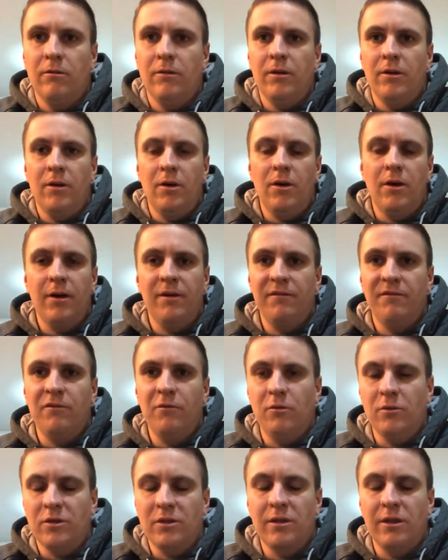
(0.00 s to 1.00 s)
high
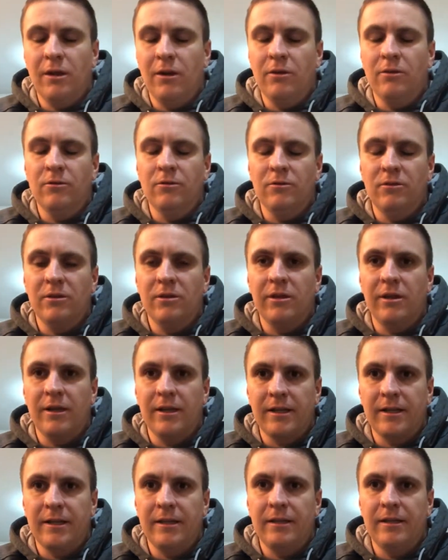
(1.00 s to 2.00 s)
force loads like
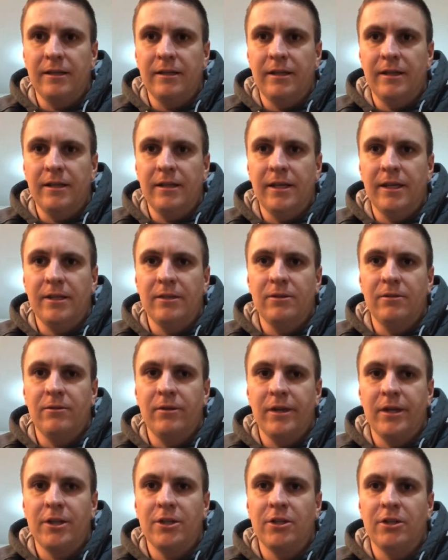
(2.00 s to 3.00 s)
in that
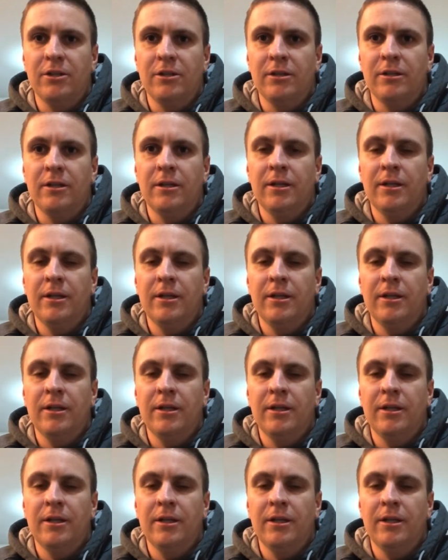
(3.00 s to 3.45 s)
direction